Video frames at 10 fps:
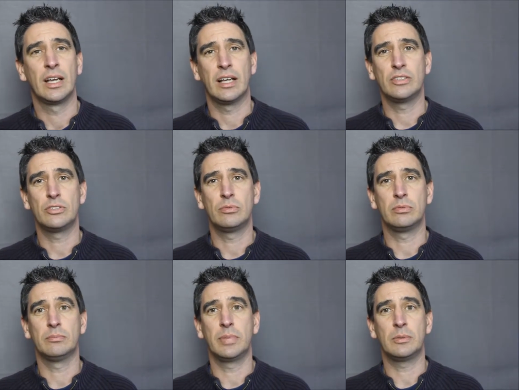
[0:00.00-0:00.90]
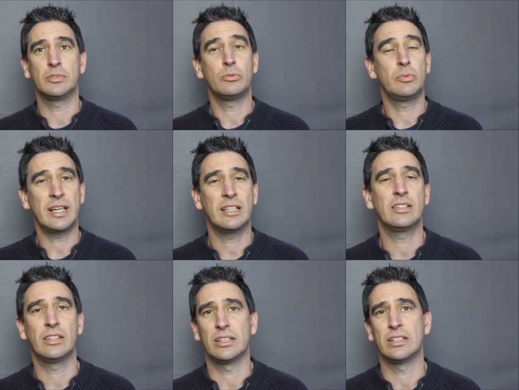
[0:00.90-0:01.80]
and to be able to
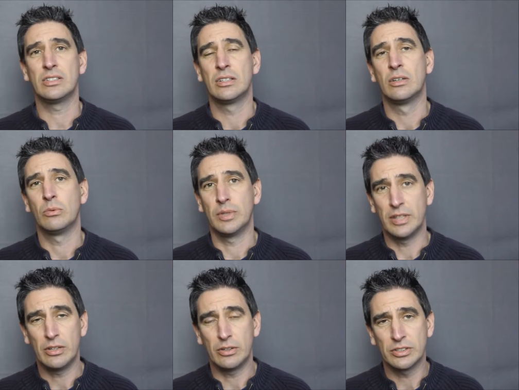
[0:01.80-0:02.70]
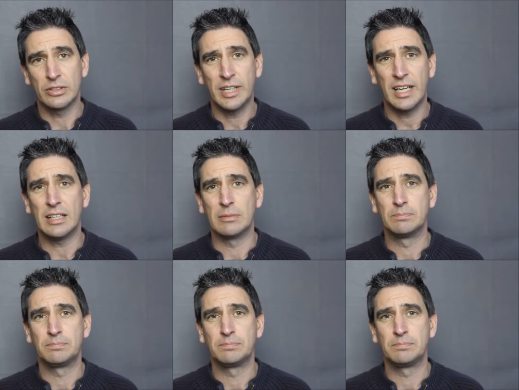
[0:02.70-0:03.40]
recognize when they're not okay.